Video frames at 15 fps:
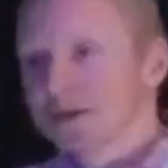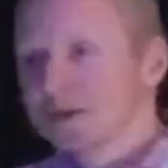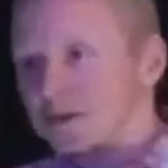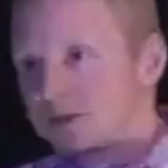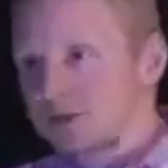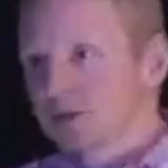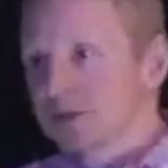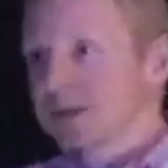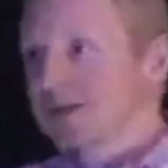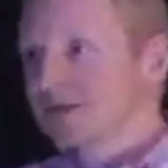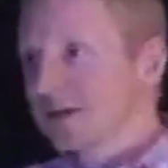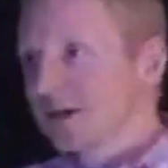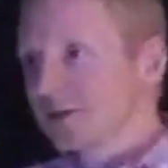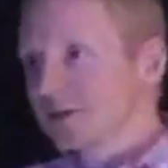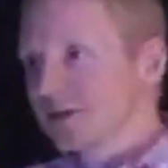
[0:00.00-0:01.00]
to give
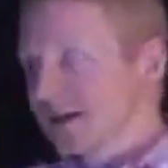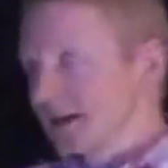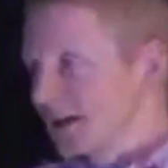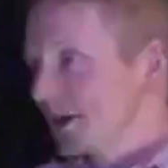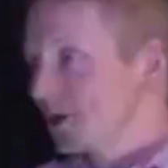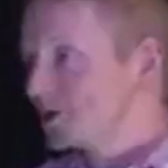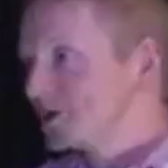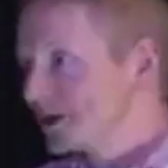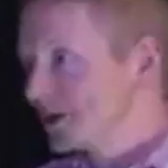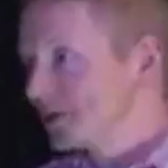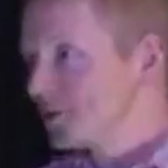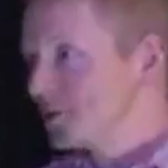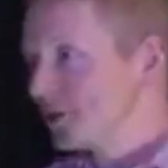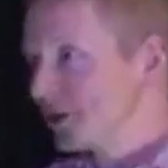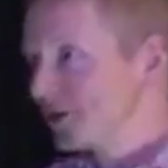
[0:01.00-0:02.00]
everything and they are to give
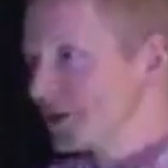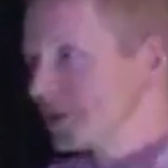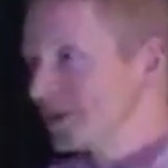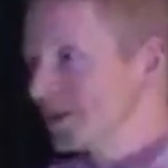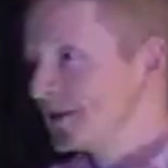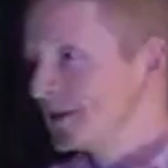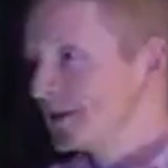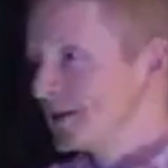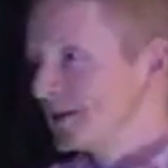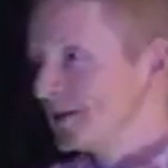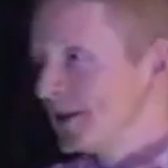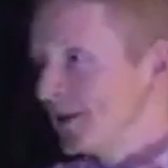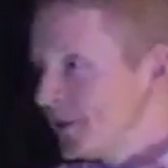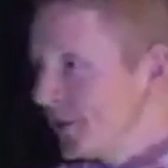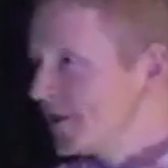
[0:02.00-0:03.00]
you nothing,
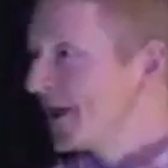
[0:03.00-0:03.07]
and then they